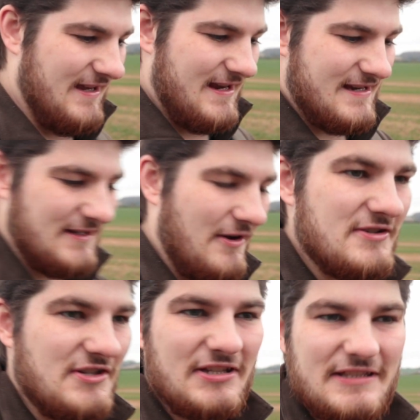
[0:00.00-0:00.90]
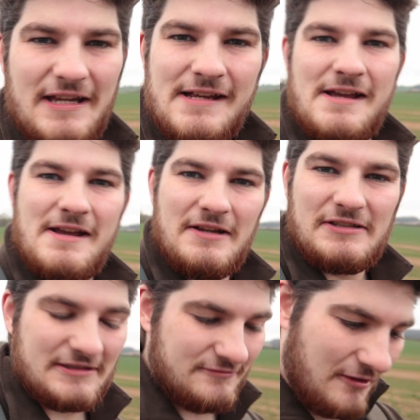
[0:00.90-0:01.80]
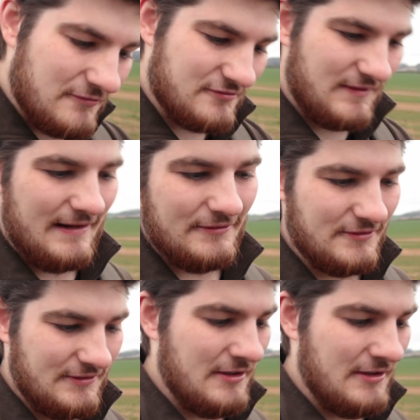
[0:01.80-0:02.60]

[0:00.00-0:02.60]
is I just scrolled around on